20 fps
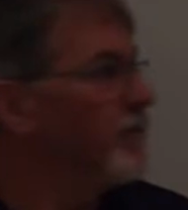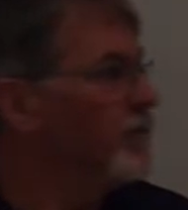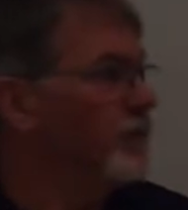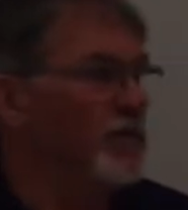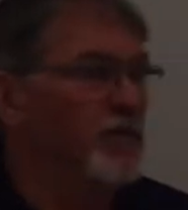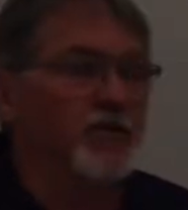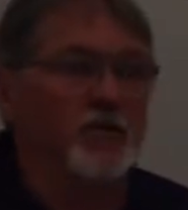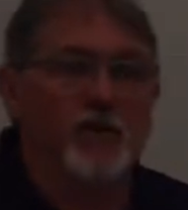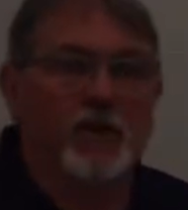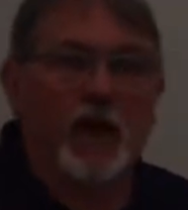
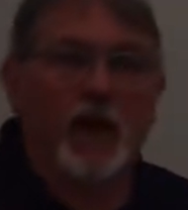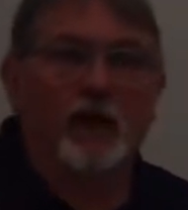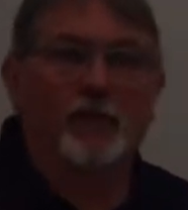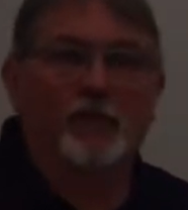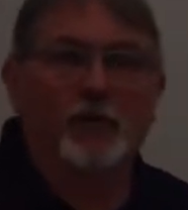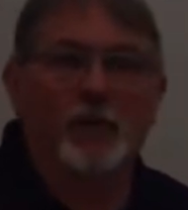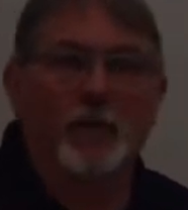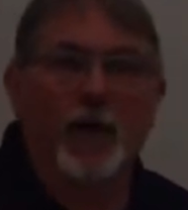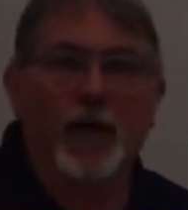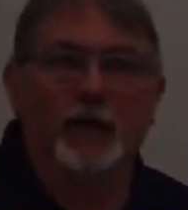Mr.
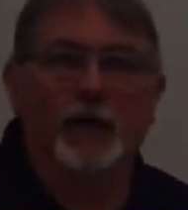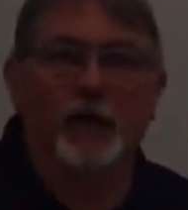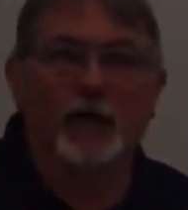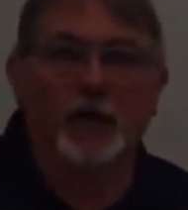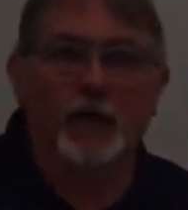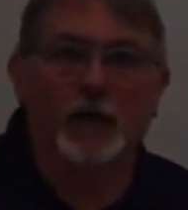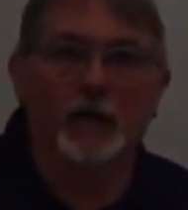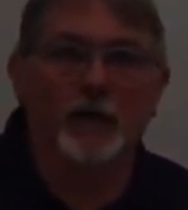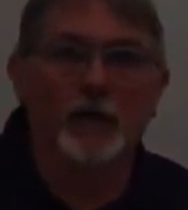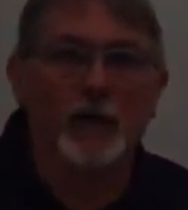Calverley back
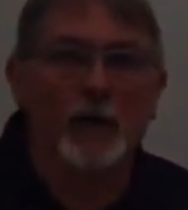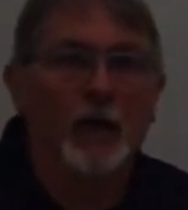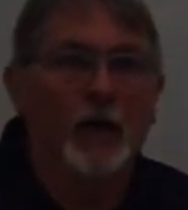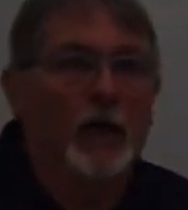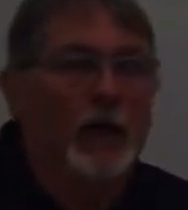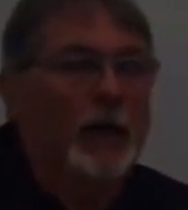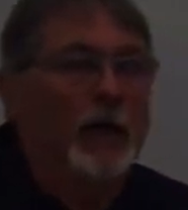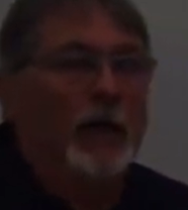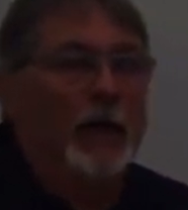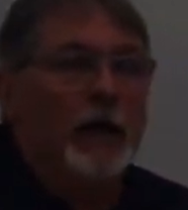again.
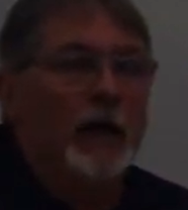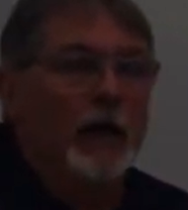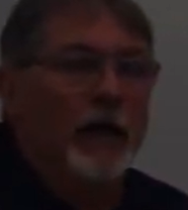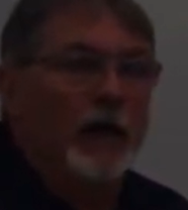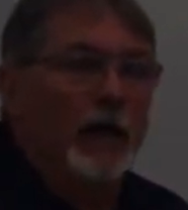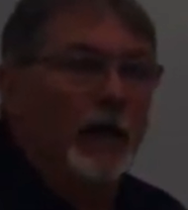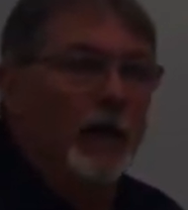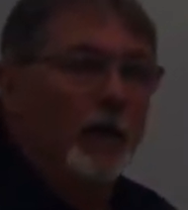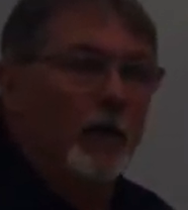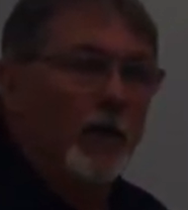
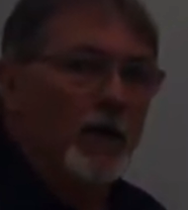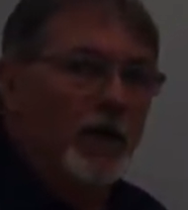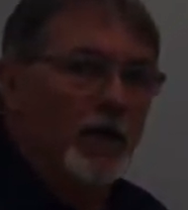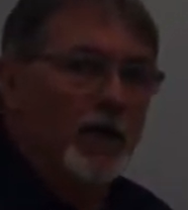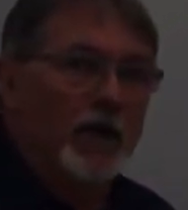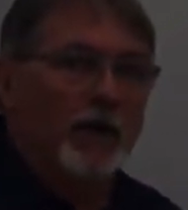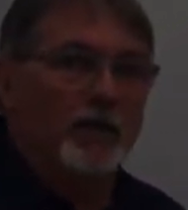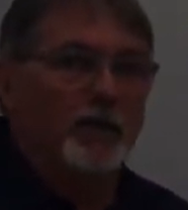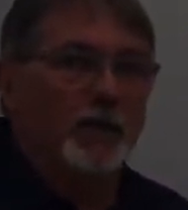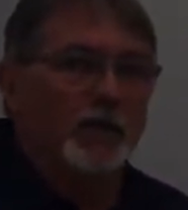I want
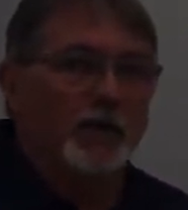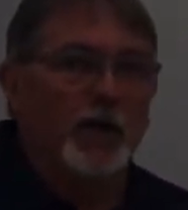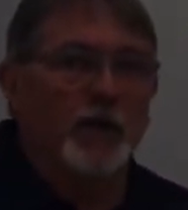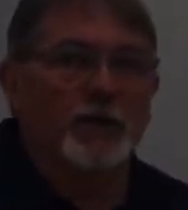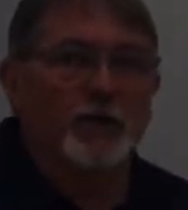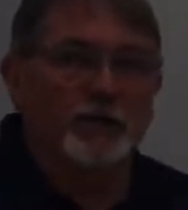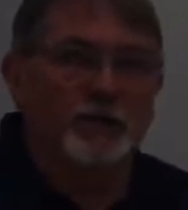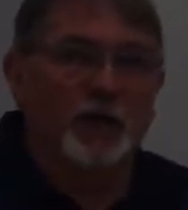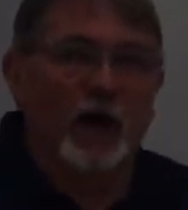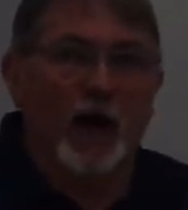to cover
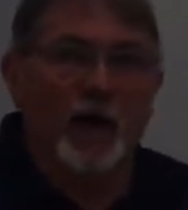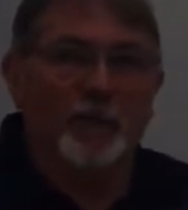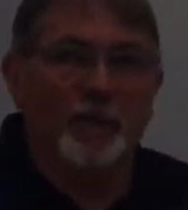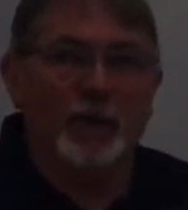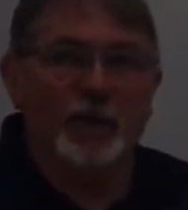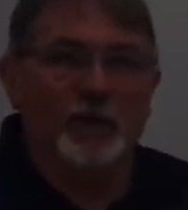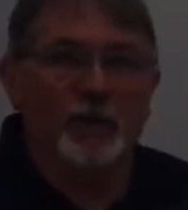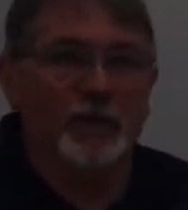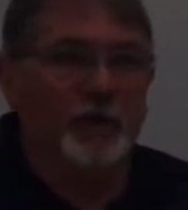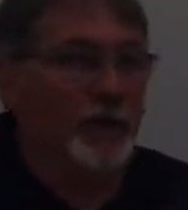another
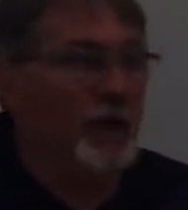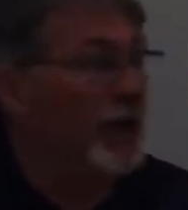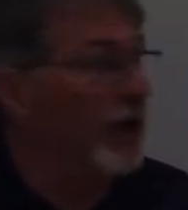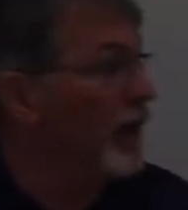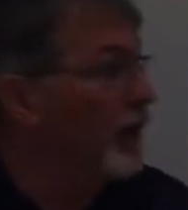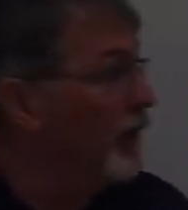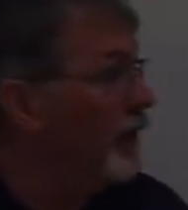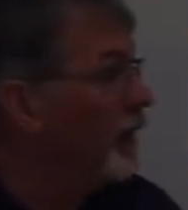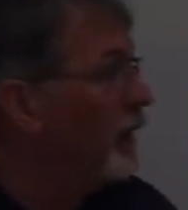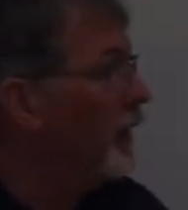topic
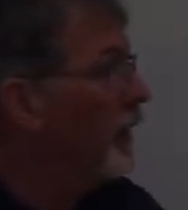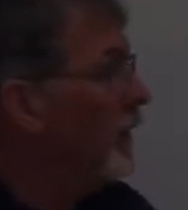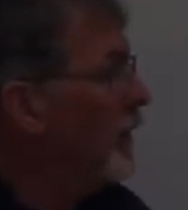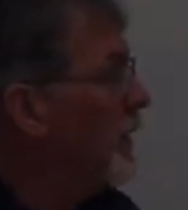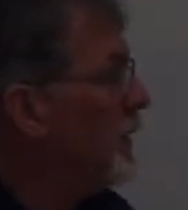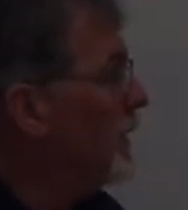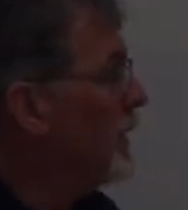today.